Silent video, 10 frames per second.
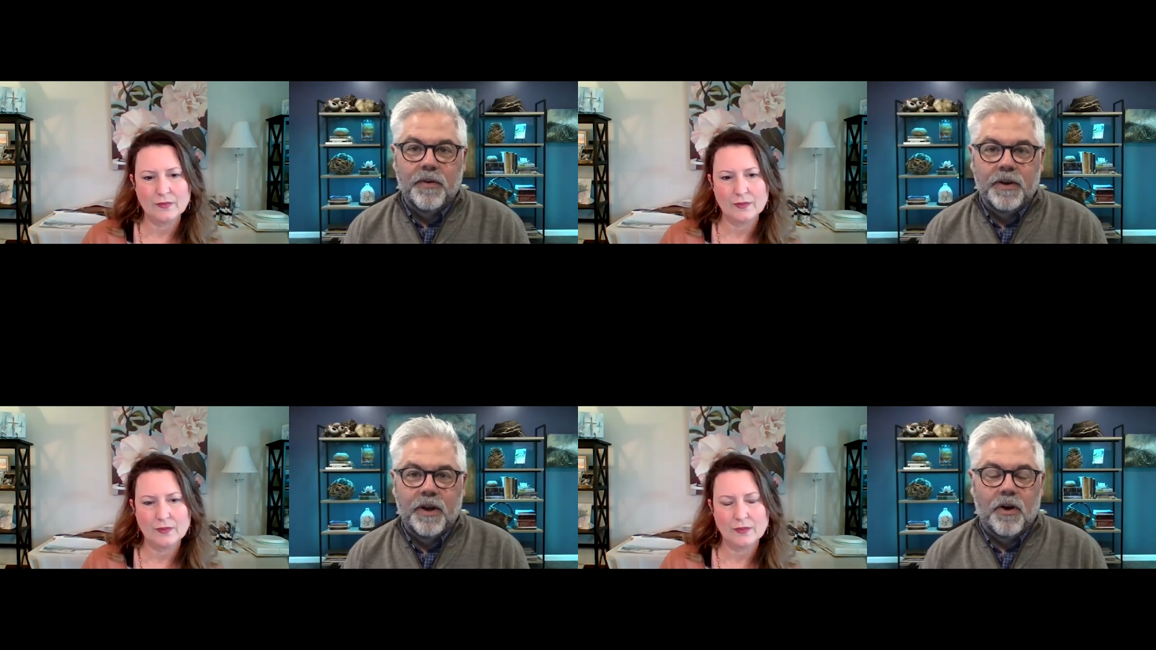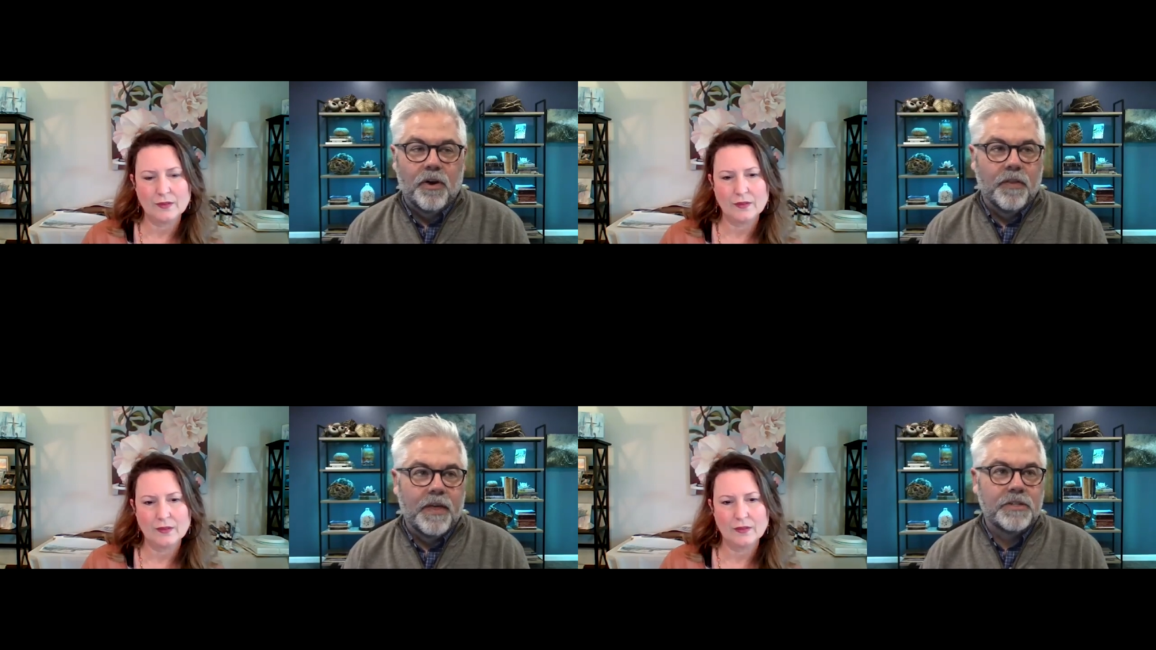Speaker 1: and all
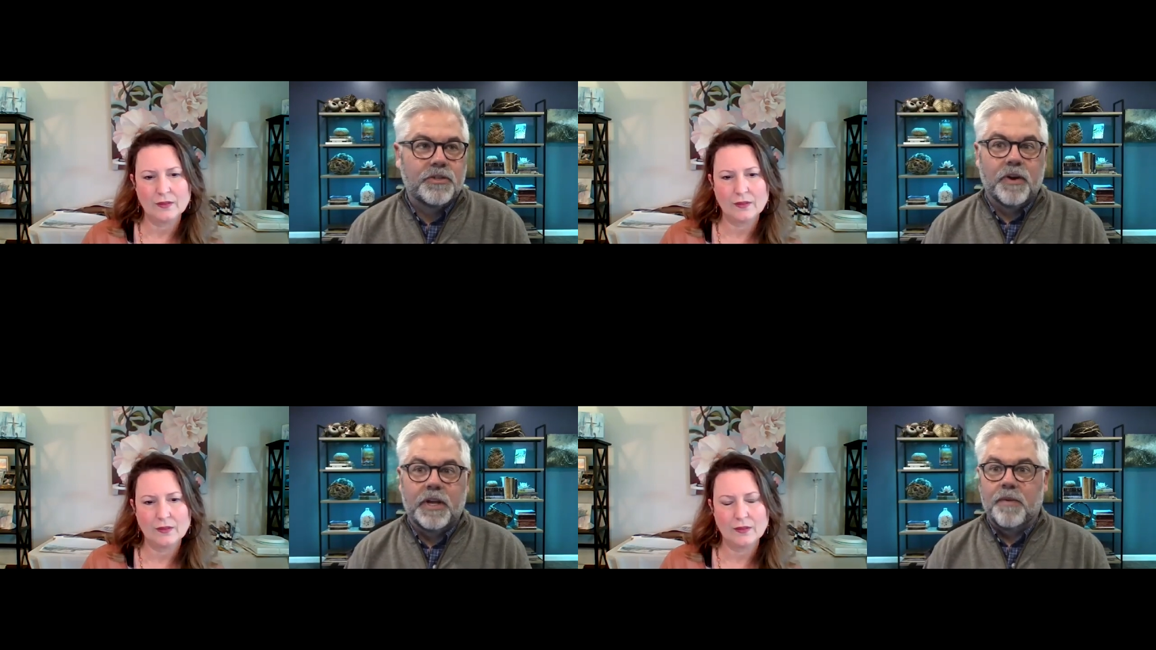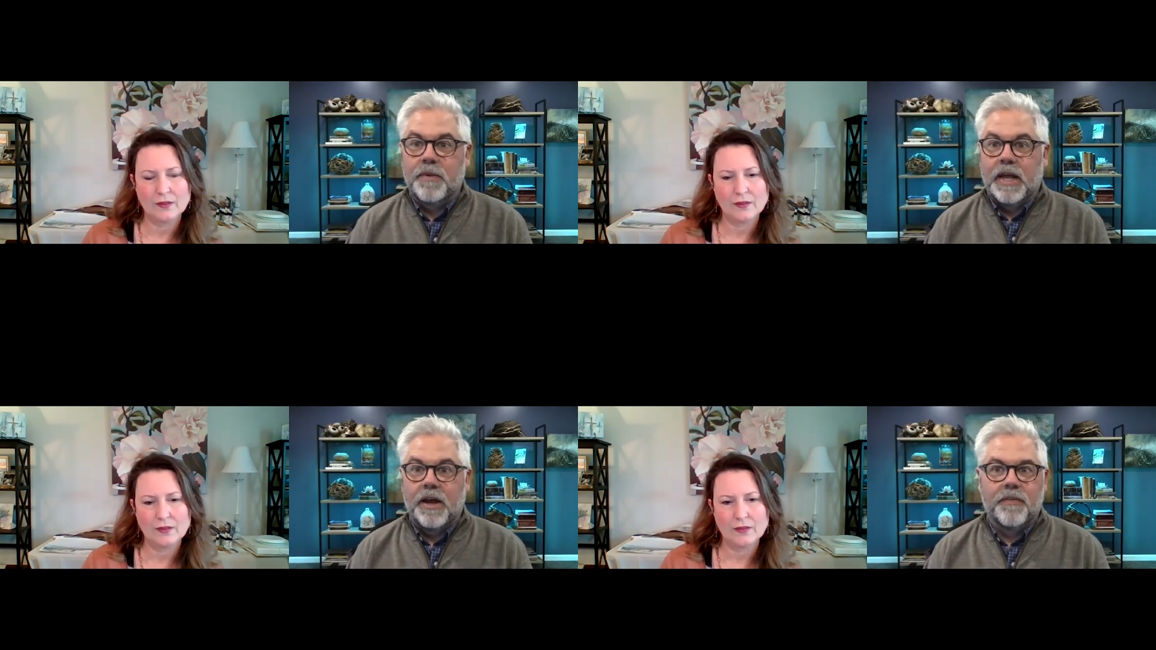that started coming
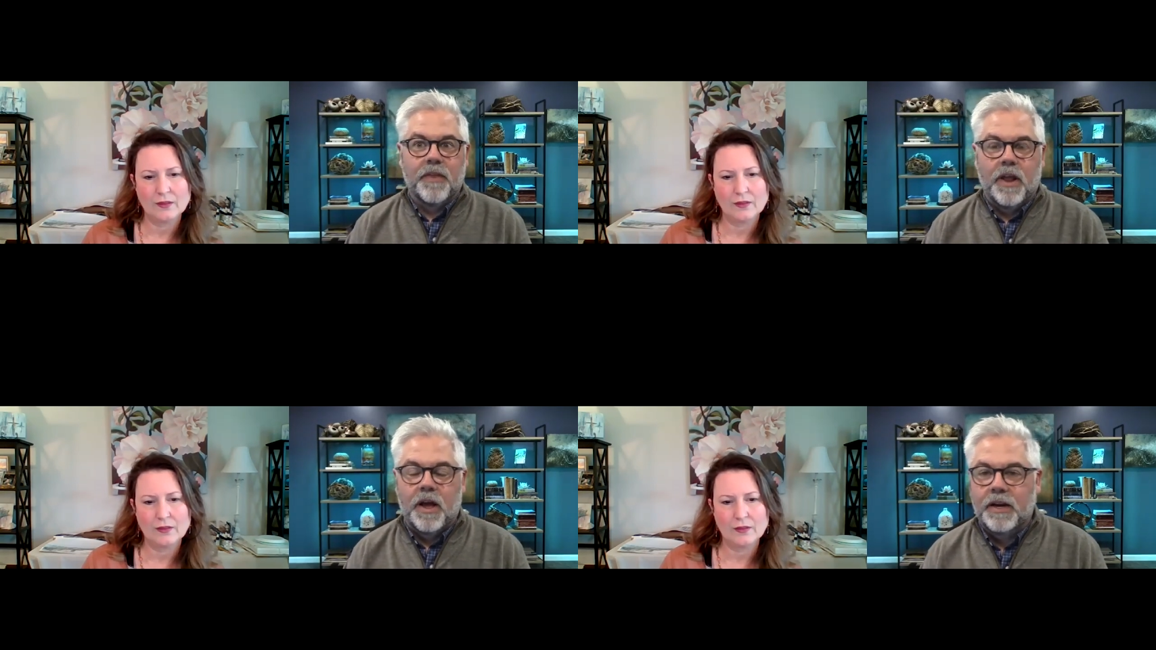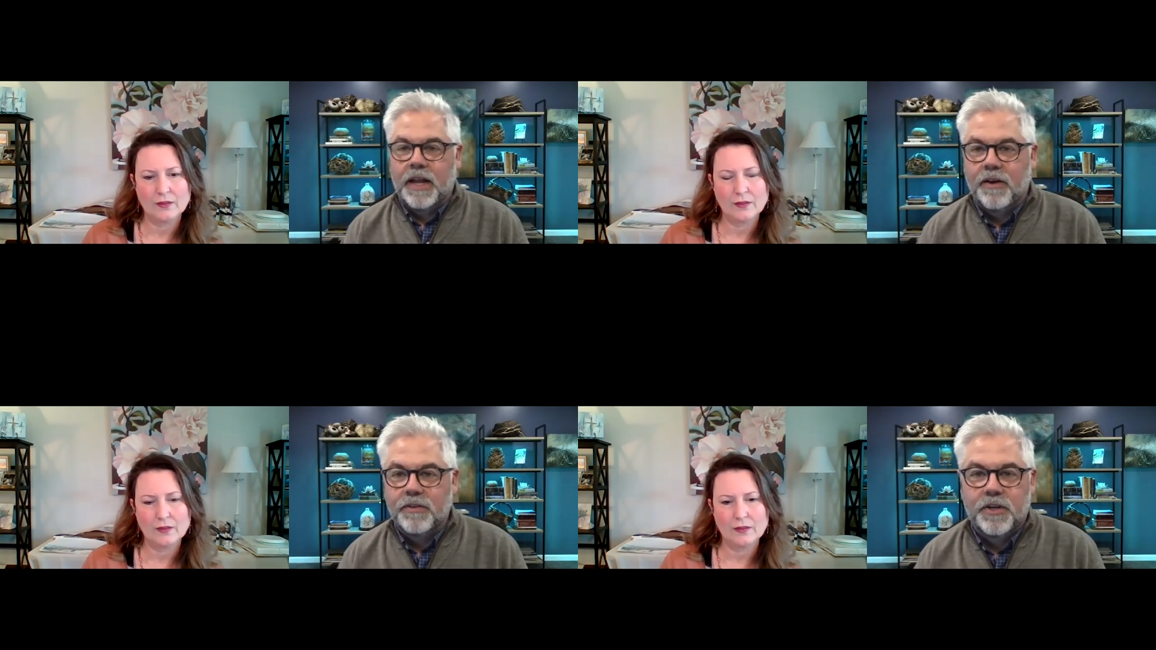down, the
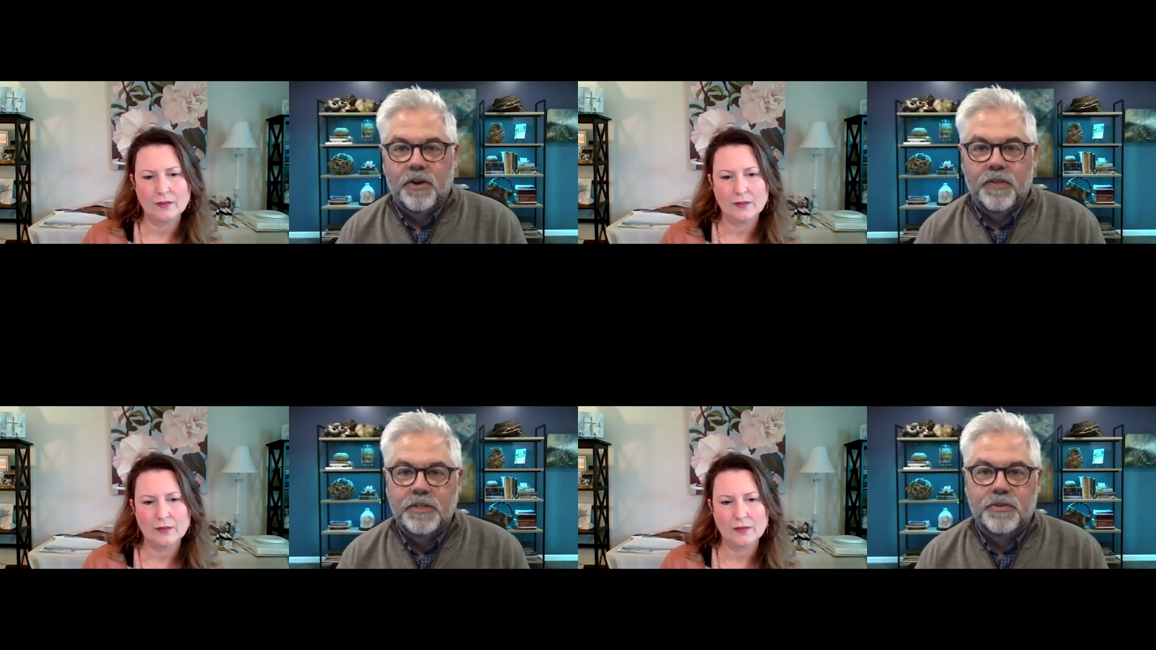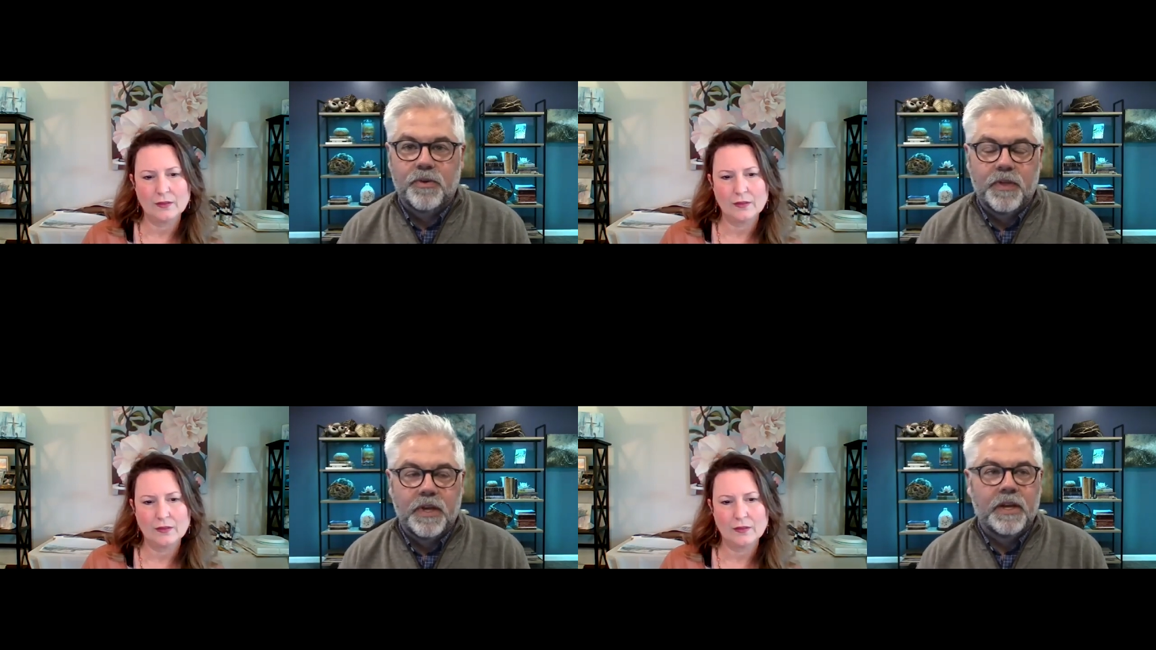lockdowns and all that sort of
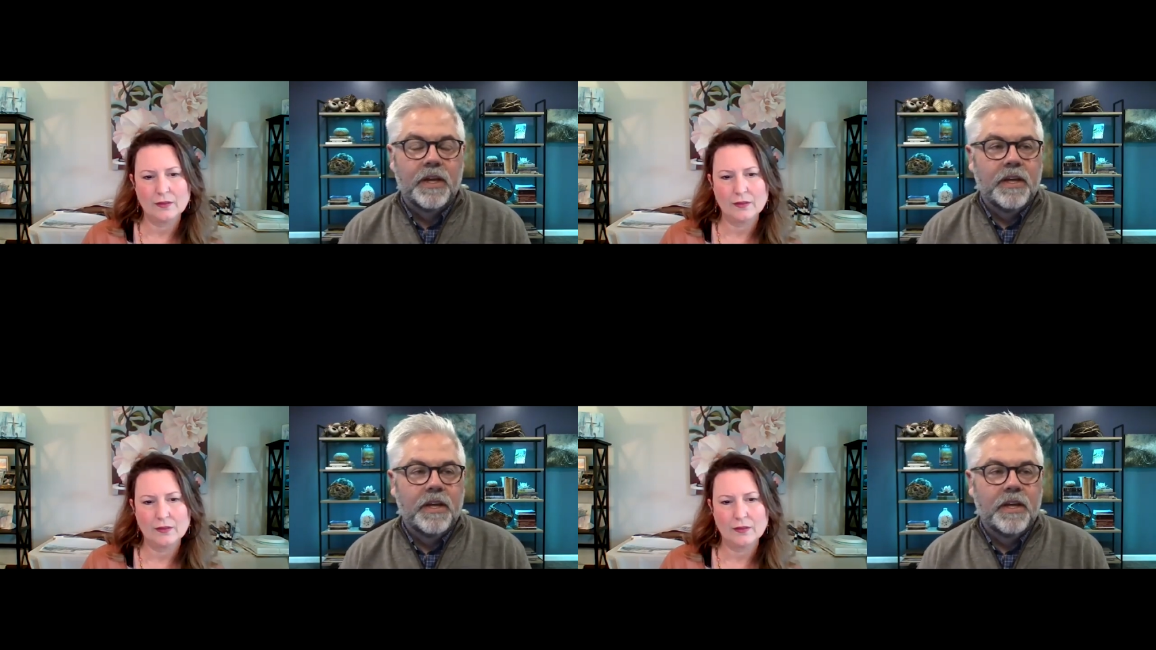thing.